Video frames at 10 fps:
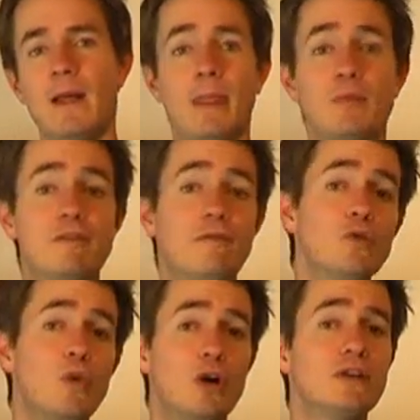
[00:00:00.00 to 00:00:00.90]
But if you
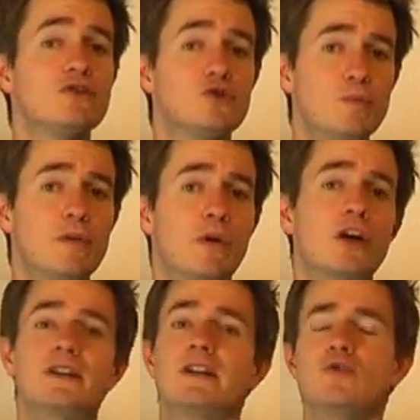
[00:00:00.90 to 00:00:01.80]
were in a
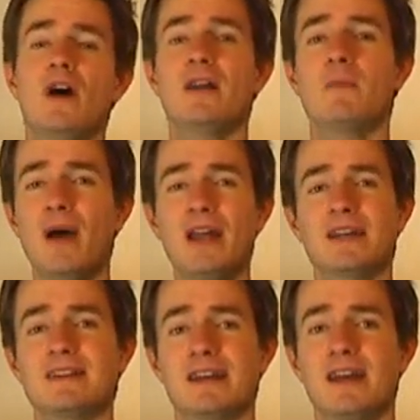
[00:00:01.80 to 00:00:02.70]
supermarket and you had a panic
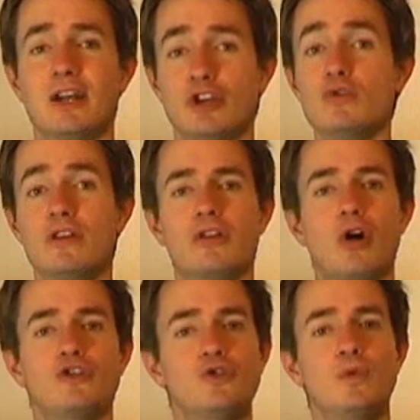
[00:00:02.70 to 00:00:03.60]
attack, you
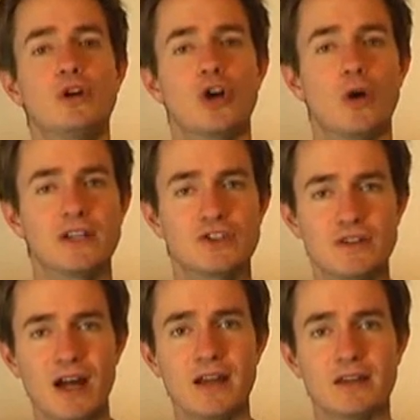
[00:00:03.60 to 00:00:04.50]
thought you were going to
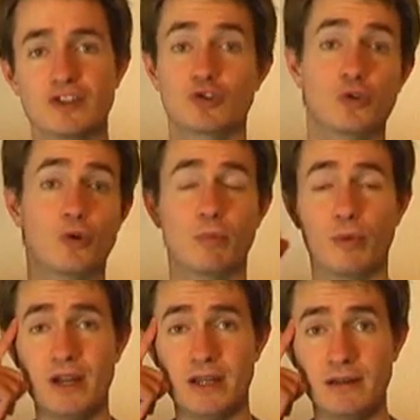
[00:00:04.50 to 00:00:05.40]
die. So your
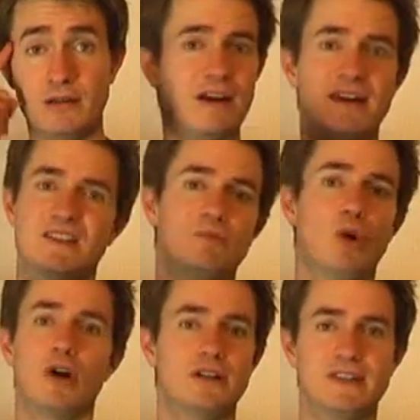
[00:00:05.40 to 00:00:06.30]
brain, as
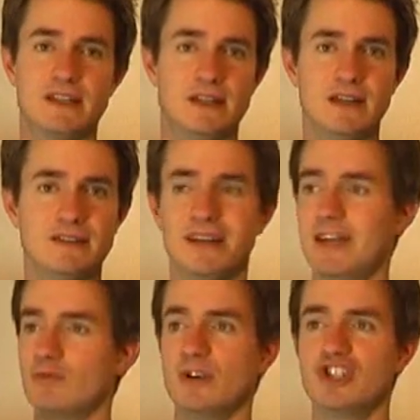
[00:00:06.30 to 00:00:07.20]
smart as it is,
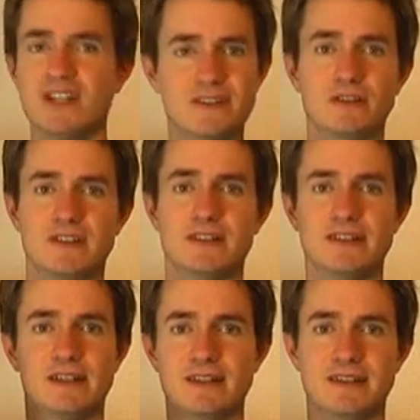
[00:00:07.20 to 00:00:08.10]
it registers
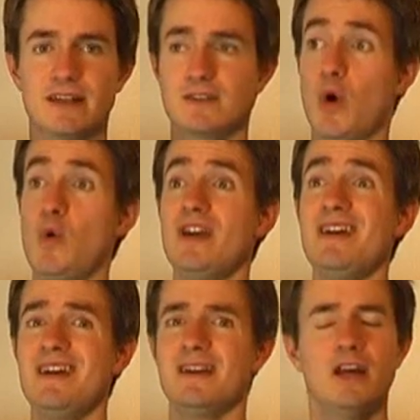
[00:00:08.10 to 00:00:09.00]
this and it says,
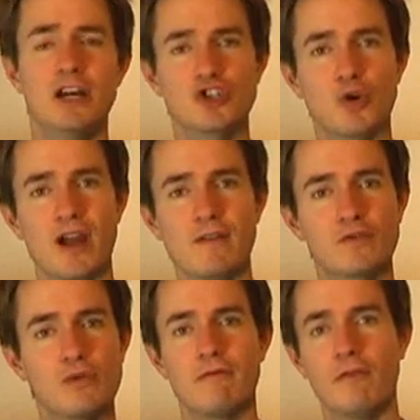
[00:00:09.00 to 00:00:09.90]
okay, so I have
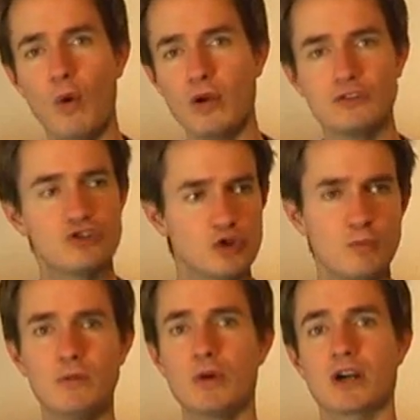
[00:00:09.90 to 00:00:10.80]
to avoid the
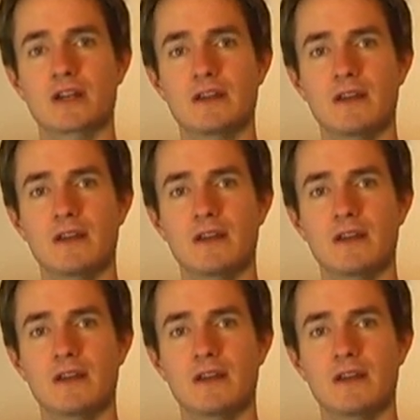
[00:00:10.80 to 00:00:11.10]
supermarket.